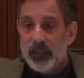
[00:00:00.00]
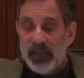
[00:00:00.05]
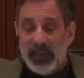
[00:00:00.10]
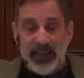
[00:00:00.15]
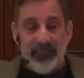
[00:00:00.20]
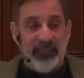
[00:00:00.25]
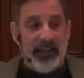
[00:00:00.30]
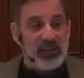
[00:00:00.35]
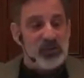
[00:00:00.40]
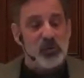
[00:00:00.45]

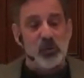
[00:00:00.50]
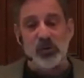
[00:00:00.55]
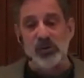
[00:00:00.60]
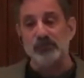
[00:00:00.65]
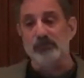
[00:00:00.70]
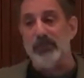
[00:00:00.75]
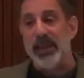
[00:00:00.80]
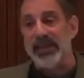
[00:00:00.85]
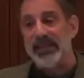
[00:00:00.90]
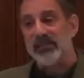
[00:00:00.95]
And that's what
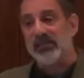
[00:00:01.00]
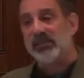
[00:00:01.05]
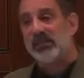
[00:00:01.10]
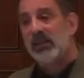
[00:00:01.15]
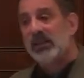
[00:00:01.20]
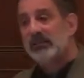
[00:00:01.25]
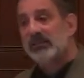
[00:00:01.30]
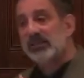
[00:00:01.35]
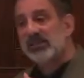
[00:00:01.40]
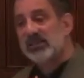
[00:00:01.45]
makes
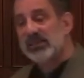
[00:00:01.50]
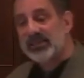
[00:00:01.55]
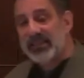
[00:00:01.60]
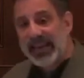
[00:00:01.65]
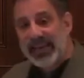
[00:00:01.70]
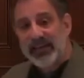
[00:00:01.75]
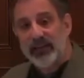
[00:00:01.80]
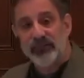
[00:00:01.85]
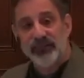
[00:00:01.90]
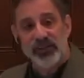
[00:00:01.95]
the
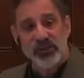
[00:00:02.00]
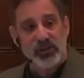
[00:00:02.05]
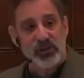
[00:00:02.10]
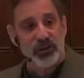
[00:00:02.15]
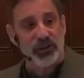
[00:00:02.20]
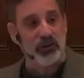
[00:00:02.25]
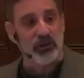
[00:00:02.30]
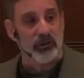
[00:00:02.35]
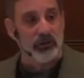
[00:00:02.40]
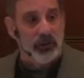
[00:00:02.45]
state of
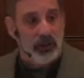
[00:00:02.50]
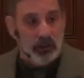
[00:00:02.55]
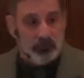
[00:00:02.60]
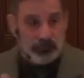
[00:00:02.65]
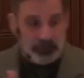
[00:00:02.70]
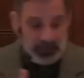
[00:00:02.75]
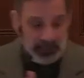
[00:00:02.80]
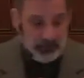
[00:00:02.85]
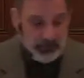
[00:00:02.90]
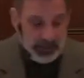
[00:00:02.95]
Israel
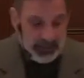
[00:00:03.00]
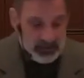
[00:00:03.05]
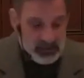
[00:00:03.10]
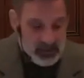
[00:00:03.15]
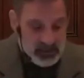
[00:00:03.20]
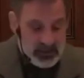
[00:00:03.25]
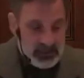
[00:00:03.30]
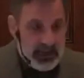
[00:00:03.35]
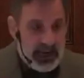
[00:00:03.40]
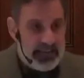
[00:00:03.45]
being made a
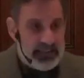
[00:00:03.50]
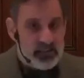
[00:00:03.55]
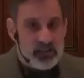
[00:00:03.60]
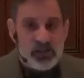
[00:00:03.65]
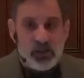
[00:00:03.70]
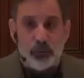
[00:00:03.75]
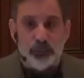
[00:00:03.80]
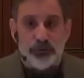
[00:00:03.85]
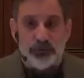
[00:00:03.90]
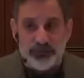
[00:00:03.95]
state
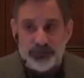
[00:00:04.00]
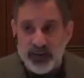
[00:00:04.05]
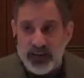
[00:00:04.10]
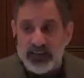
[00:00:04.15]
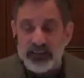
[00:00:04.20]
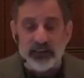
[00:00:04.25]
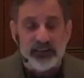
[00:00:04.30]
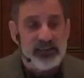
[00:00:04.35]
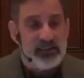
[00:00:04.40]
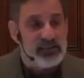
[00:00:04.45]
so
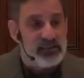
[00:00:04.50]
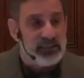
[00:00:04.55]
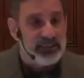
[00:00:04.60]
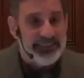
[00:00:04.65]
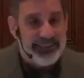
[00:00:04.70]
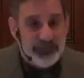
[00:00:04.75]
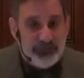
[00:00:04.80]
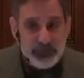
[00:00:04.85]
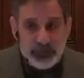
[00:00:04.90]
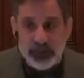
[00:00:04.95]
prophetically
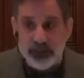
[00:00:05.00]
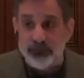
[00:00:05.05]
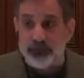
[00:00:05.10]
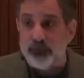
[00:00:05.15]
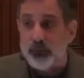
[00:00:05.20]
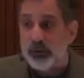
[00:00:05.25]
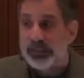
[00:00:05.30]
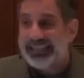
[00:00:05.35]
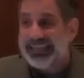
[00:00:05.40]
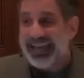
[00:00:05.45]
significant
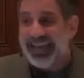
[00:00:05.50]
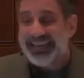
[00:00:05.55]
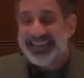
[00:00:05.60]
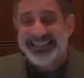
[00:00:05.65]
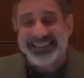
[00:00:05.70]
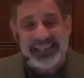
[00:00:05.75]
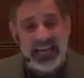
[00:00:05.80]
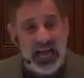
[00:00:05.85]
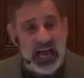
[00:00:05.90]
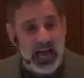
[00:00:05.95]
for the
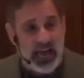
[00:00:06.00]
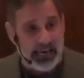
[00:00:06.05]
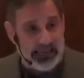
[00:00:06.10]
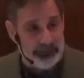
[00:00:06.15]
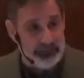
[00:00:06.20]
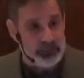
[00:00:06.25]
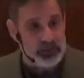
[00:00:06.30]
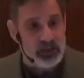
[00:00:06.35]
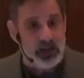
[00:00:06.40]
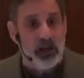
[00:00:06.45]
end
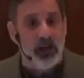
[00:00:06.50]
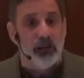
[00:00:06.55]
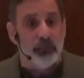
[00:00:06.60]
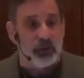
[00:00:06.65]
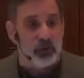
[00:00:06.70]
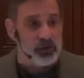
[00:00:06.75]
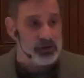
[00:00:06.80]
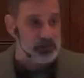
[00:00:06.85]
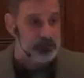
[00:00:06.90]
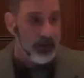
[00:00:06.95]
times,
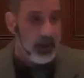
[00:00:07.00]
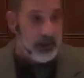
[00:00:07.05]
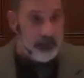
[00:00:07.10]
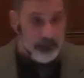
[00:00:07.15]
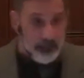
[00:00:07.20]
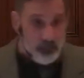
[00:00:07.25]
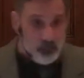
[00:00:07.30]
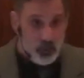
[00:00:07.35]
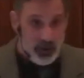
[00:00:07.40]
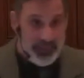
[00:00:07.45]
because
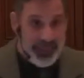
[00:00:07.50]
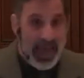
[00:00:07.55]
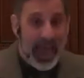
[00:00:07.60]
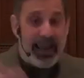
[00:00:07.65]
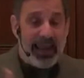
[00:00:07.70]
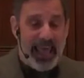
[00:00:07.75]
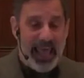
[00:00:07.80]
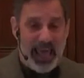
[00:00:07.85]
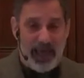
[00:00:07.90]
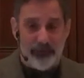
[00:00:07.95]
when
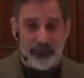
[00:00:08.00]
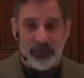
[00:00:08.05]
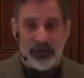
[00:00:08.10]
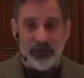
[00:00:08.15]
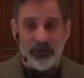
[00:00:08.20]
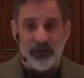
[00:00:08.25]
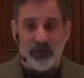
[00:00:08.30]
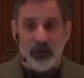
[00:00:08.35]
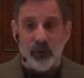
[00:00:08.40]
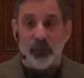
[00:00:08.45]
that
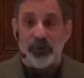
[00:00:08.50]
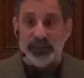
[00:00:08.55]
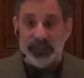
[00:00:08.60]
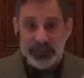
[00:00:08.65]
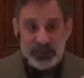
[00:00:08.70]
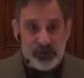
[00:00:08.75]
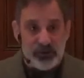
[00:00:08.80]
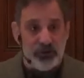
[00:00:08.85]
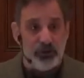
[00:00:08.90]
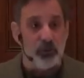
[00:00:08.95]
happened, when
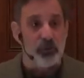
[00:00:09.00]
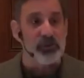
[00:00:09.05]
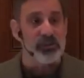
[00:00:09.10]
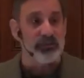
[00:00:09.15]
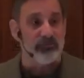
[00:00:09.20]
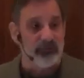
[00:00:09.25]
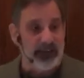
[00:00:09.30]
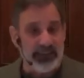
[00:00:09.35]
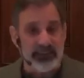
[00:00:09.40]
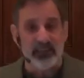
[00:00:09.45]
Israel was
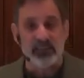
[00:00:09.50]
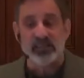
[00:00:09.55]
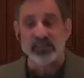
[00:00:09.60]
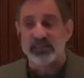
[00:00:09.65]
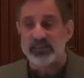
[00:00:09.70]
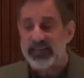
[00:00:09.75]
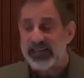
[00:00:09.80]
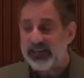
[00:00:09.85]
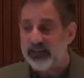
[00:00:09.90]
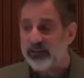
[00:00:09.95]
granted
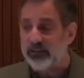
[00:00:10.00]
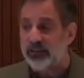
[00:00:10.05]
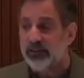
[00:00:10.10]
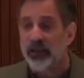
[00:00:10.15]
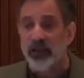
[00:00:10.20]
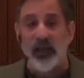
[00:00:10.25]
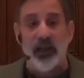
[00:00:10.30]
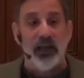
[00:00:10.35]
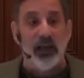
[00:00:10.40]
statehood,